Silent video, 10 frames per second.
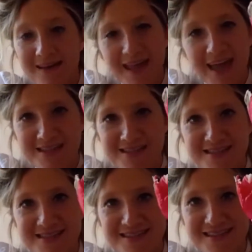
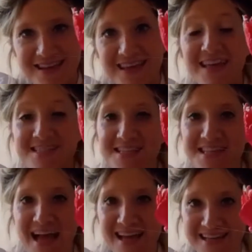Yes. Yes.
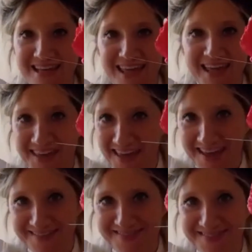Exactly. Yeah.
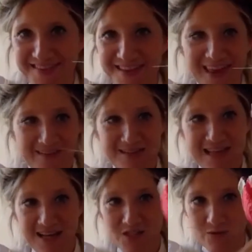Yeah,
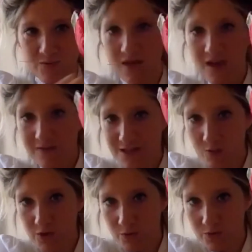exactly. So that's
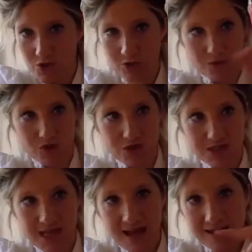what you want to do. You want to
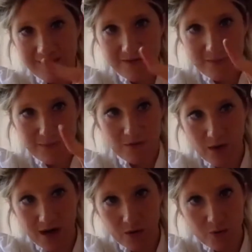just get that bit of
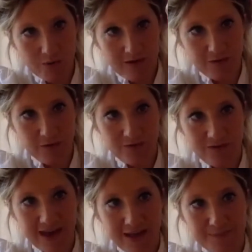wire all the way through
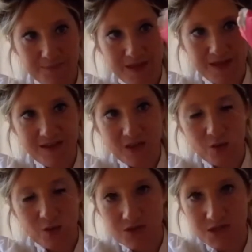there, and then you
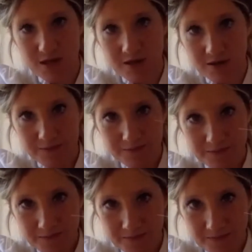want to
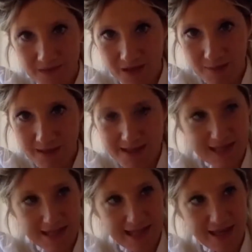
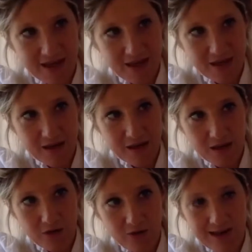basically
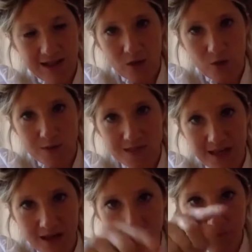create like almost like
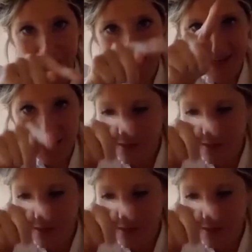a kind of pin